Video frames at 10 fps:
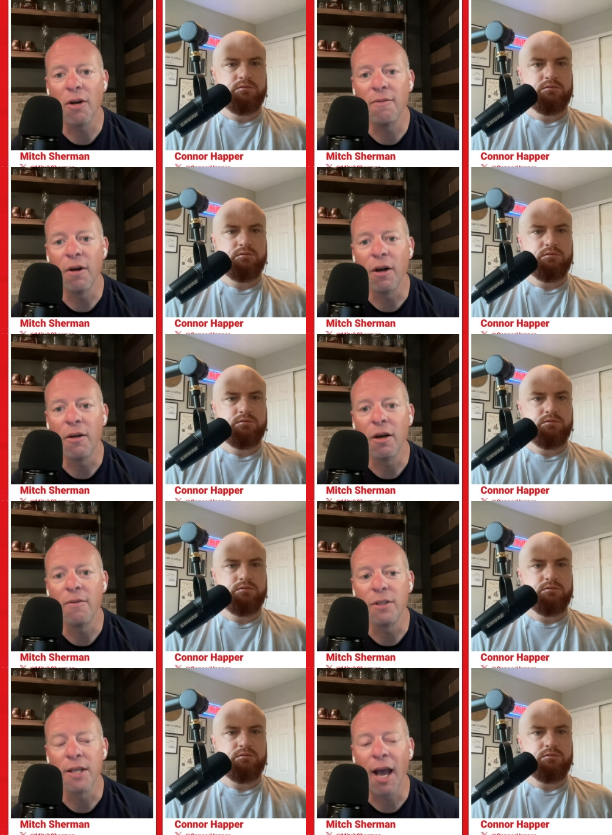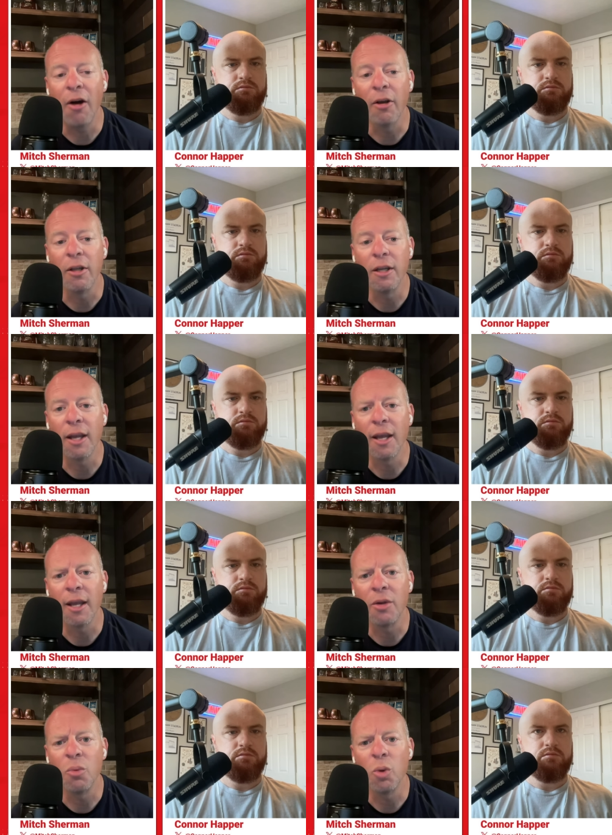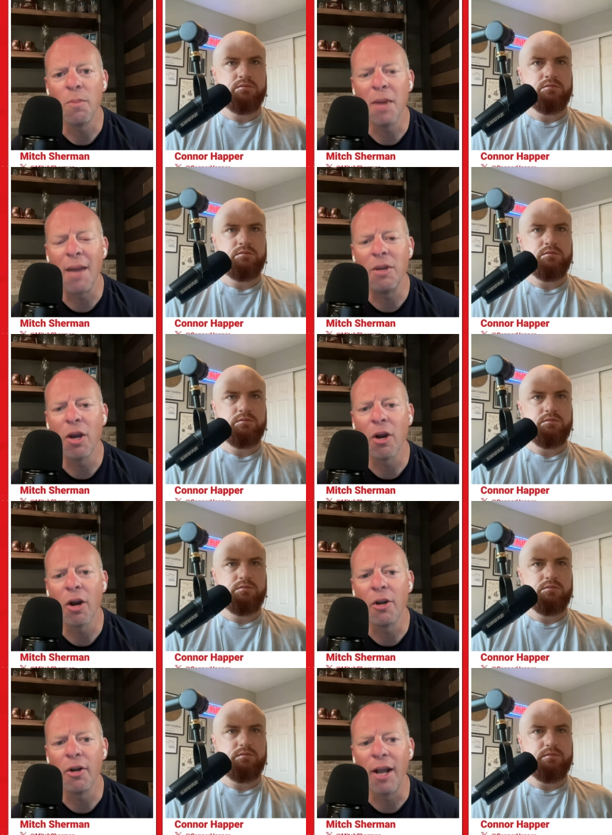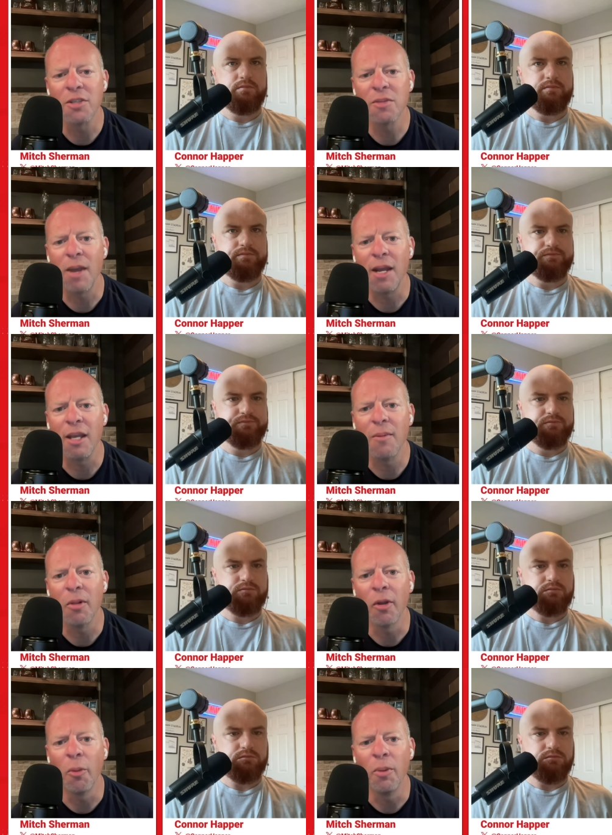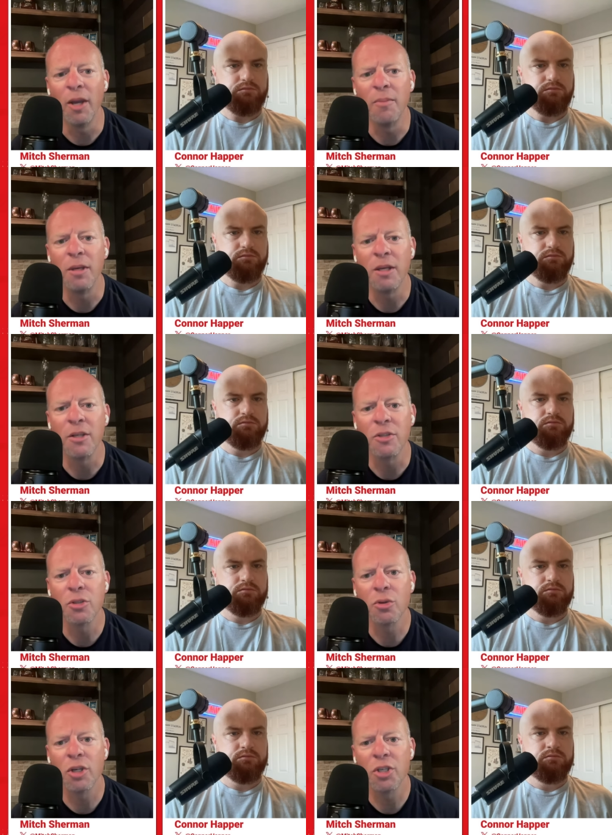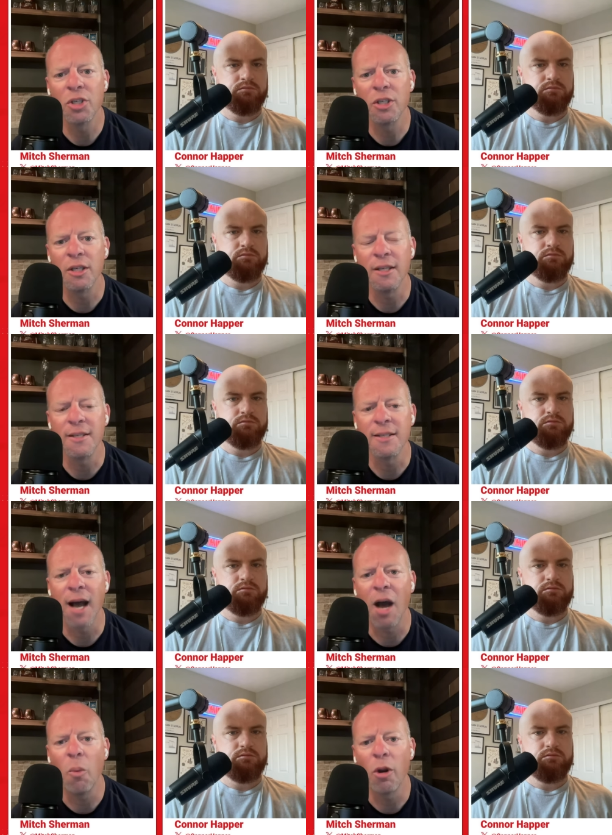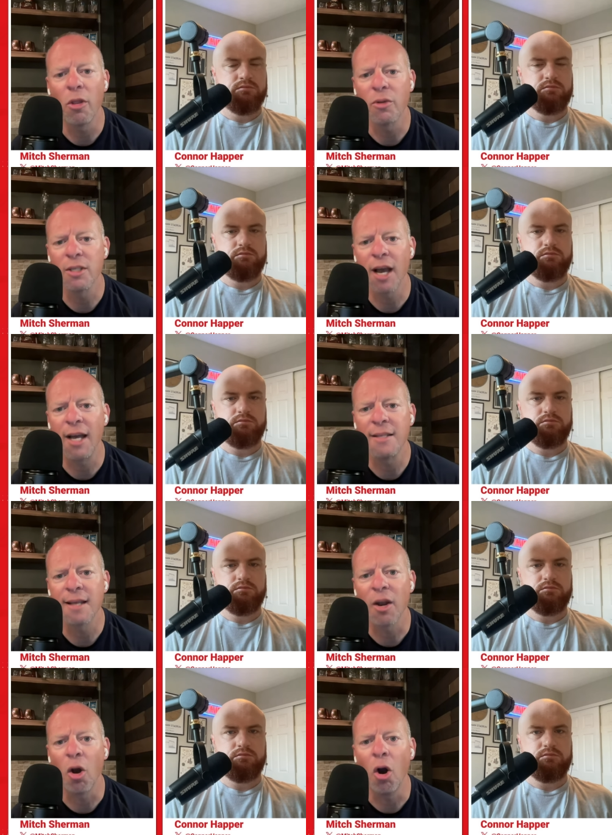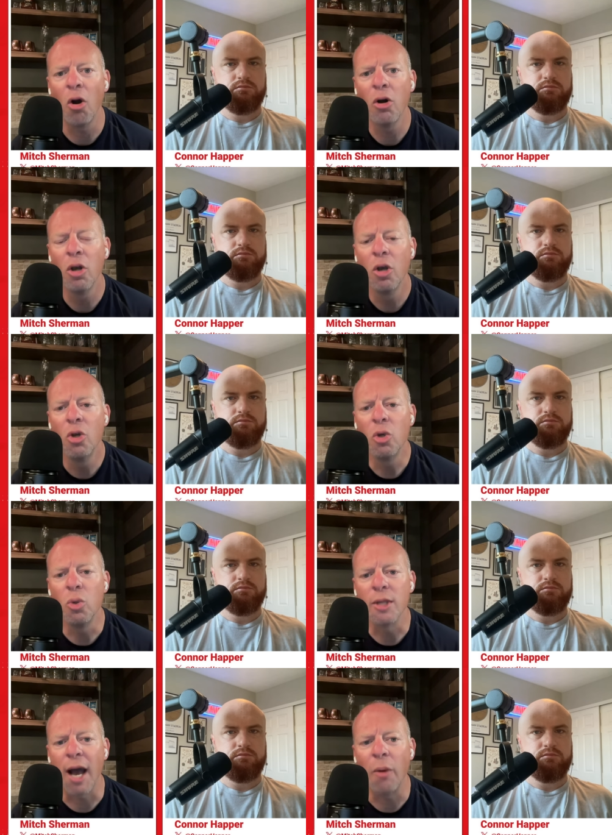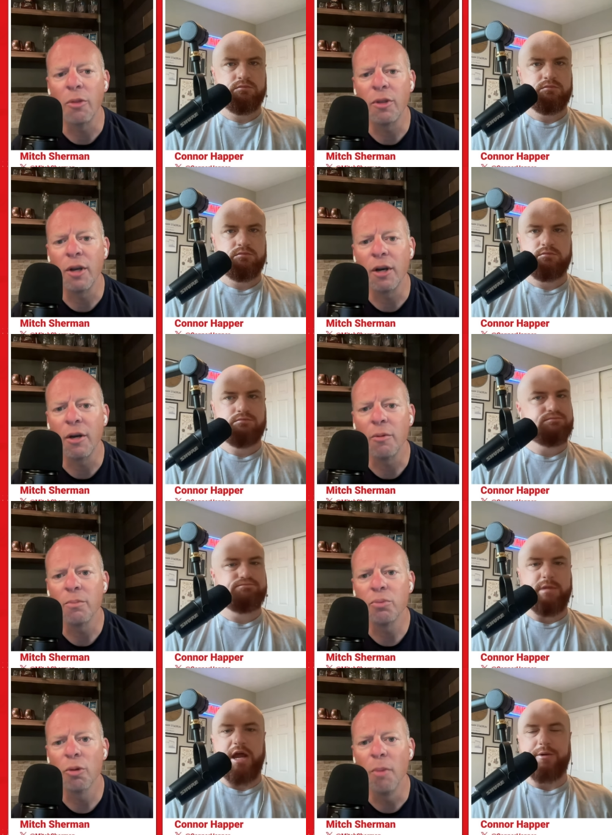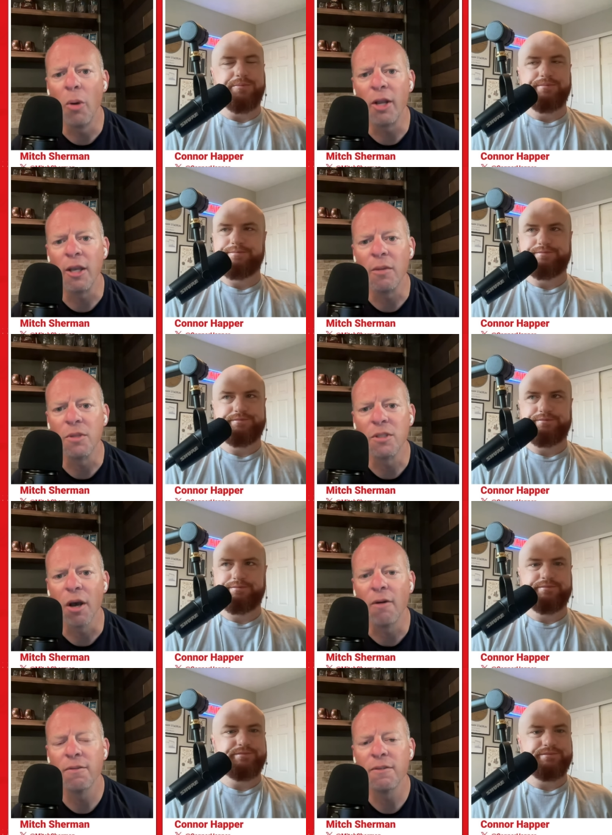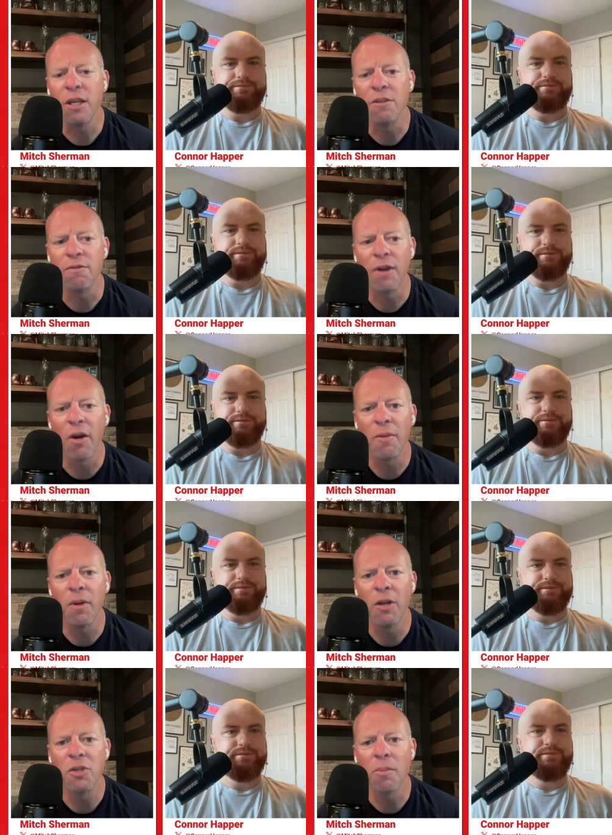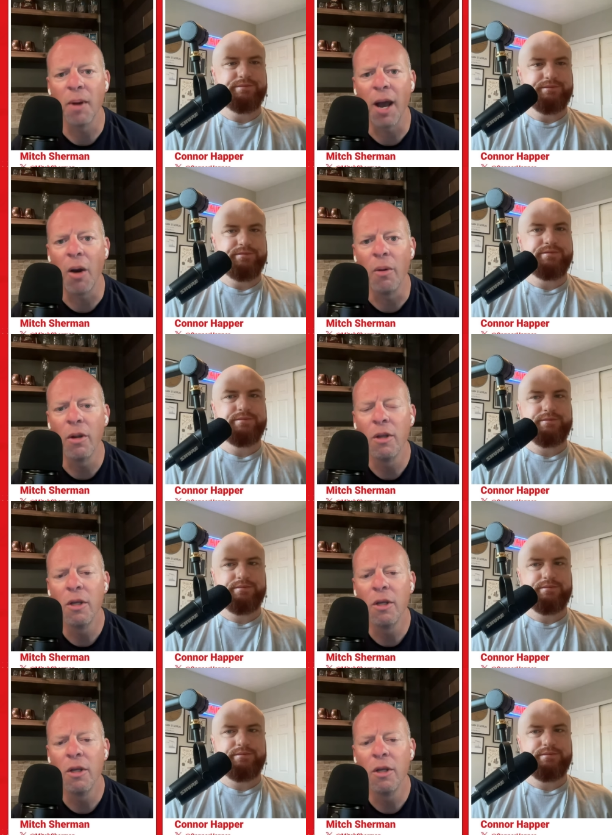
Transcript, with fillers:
Speaker 1: of a, of a talent, and we maybe are underestimating him a little bit, because Christian is not one of those guys at all who's out there promoting no. himself. He's very much about